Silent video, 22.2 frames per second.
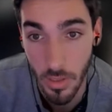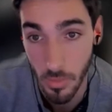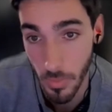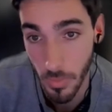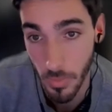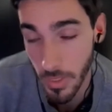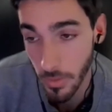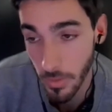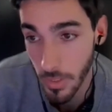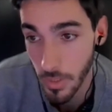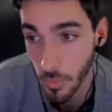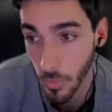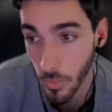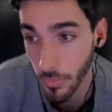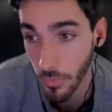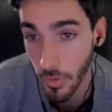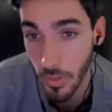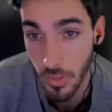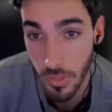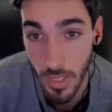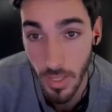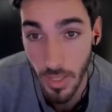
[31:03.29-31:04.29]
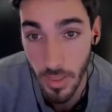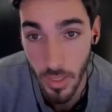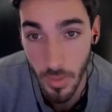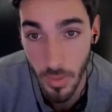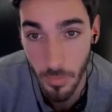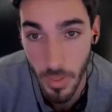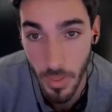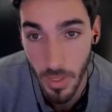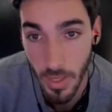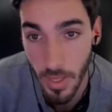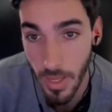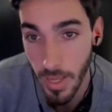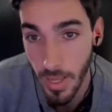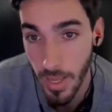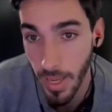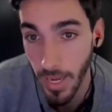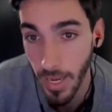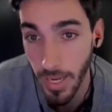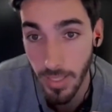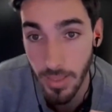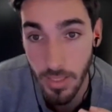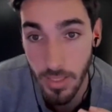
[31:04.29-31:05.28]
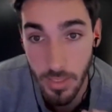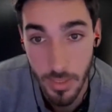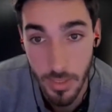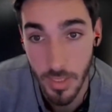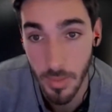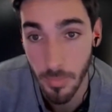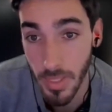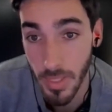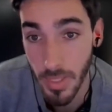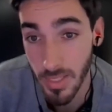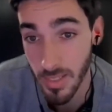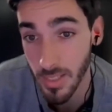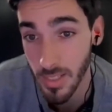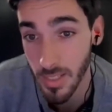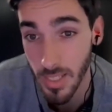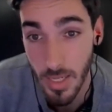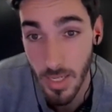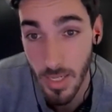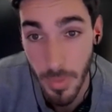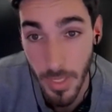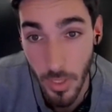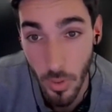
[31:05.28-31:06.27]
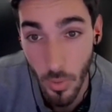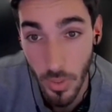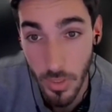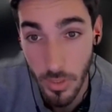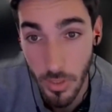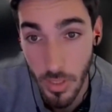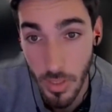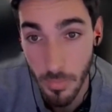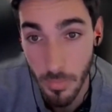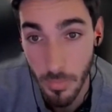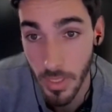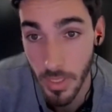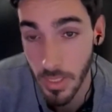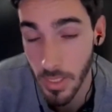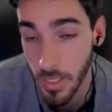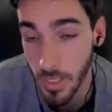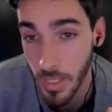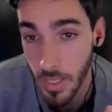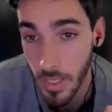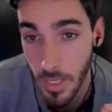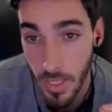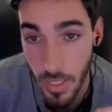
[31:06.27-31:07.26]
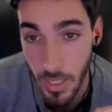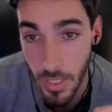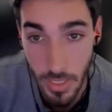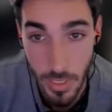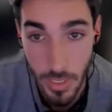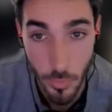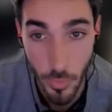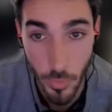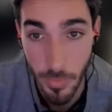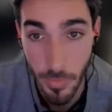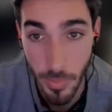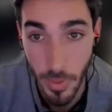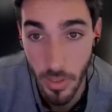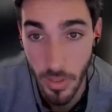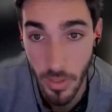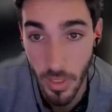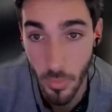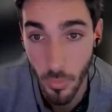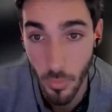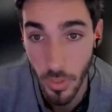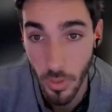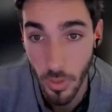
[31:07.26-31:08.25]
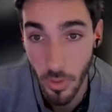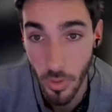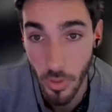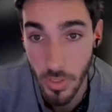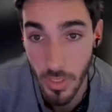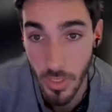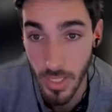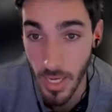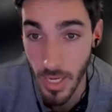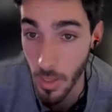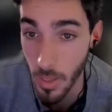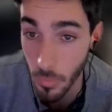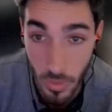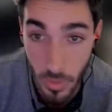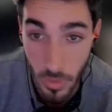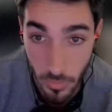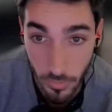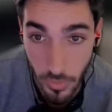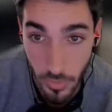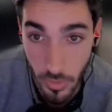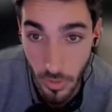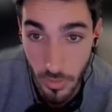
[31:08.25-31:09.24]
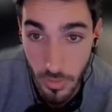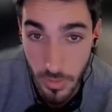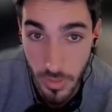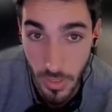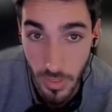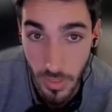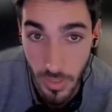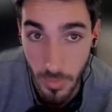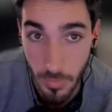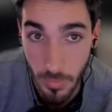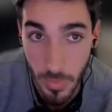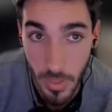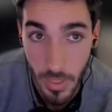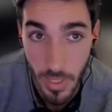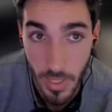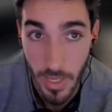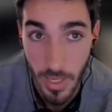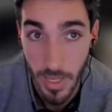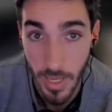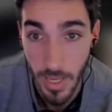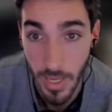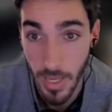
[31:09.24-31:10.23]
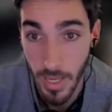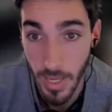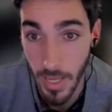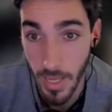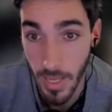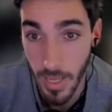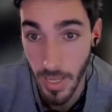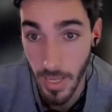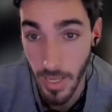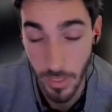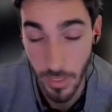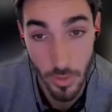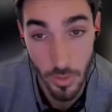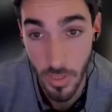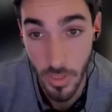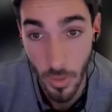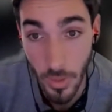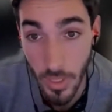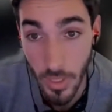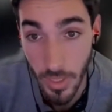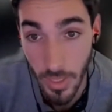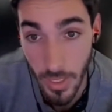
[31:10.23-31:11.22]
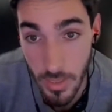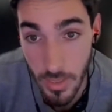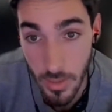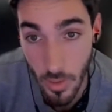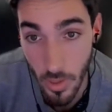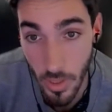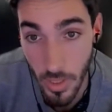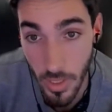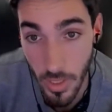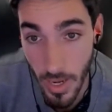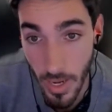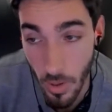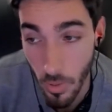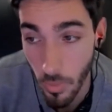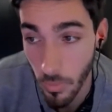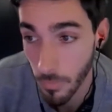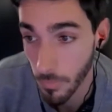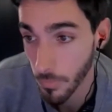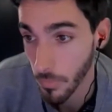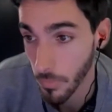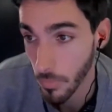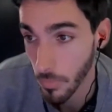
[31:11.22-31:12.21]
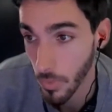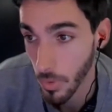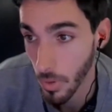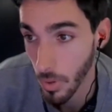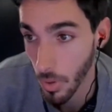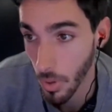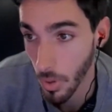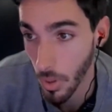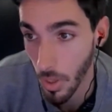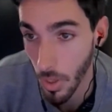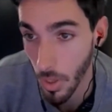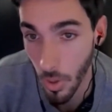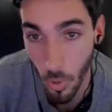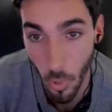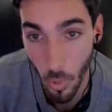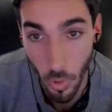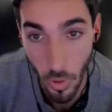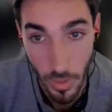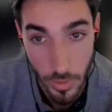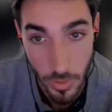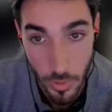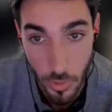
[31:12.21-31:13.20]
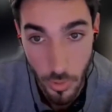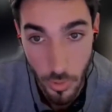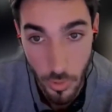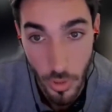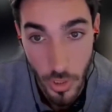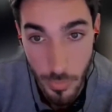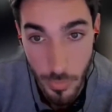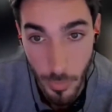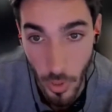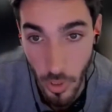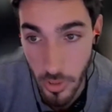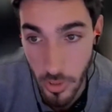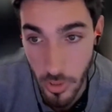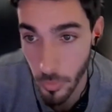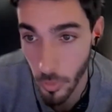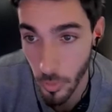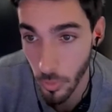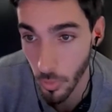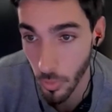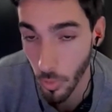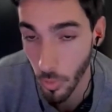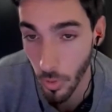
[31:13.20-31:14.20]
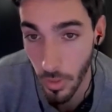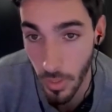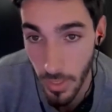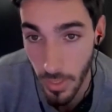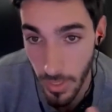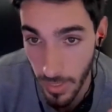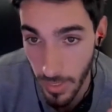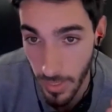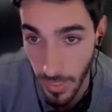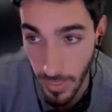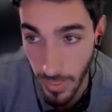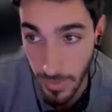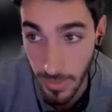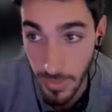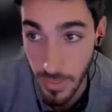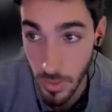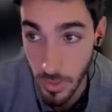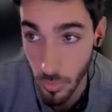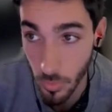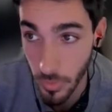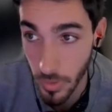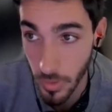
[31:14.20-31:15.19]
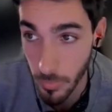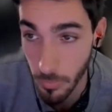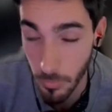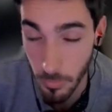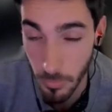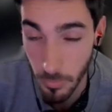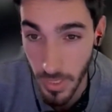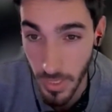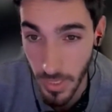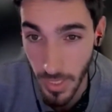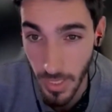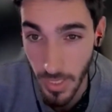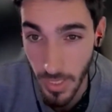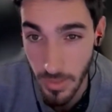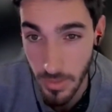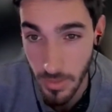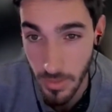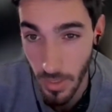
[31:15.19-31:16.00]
right? Because if we tell them, hey, this is amazing, it's going to make you a ton of money, is way better than what you're using now. What if we don't tell them, here's how you can get started now, or as soon as possible, or at least we mitigate